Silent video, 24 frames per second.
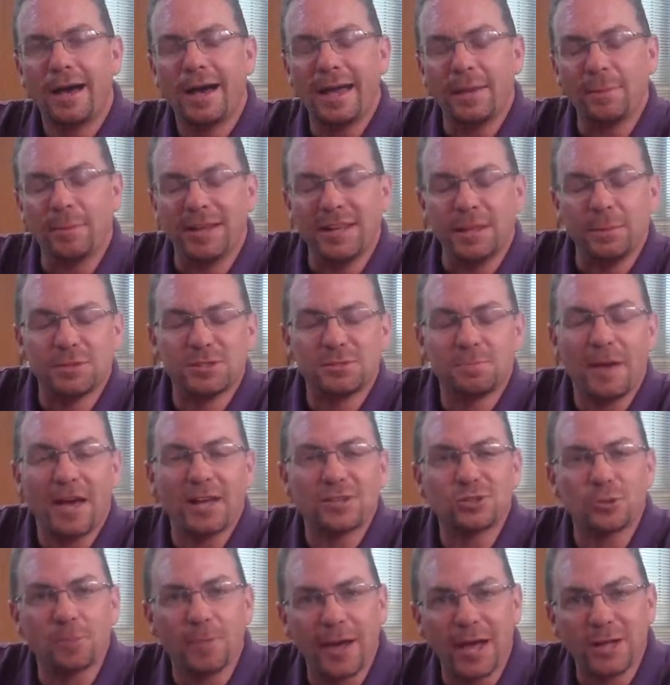Hi, my name is
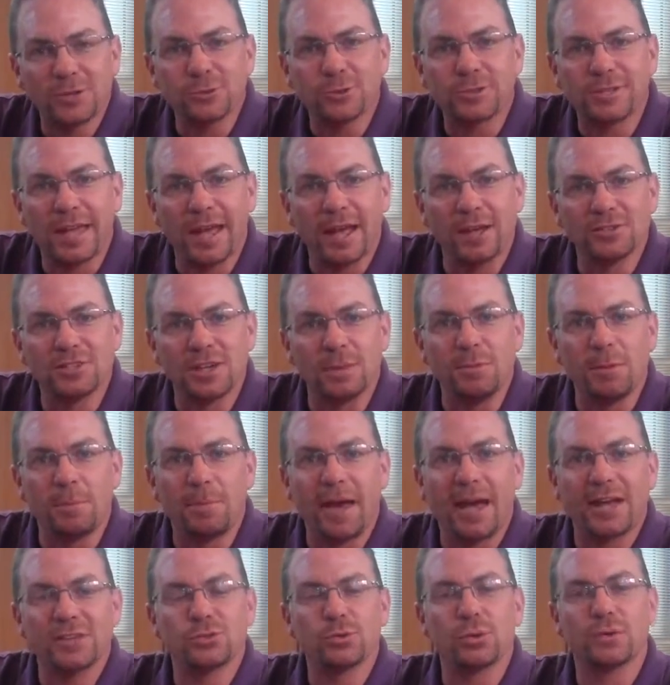Pastor Patrick Downes. I'm the
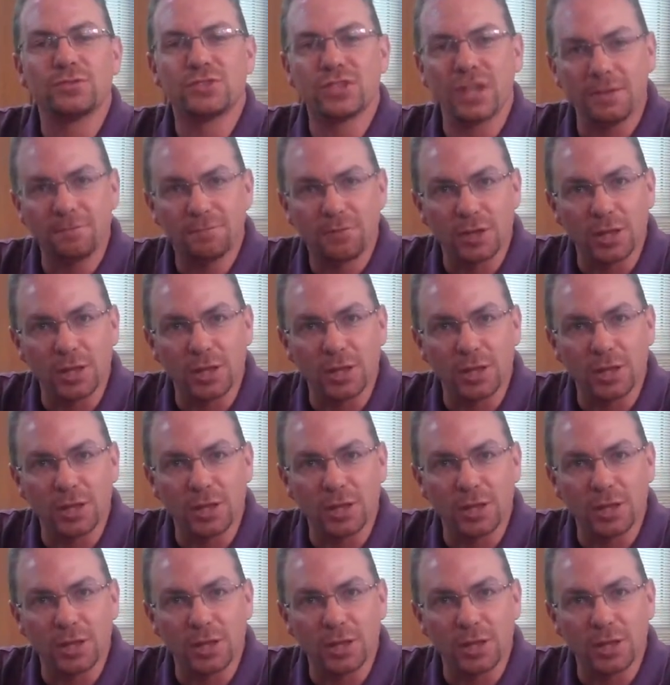pastor of St.